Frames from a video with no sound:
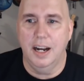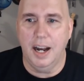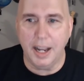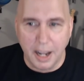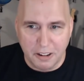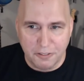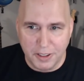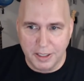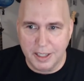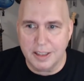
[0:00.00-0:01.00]
I got a
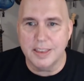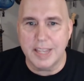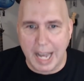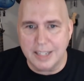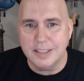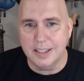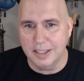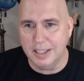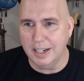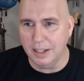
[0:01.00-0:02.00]
feeling that is going to
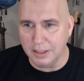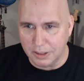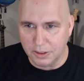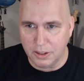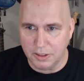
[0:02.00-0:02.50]
get a little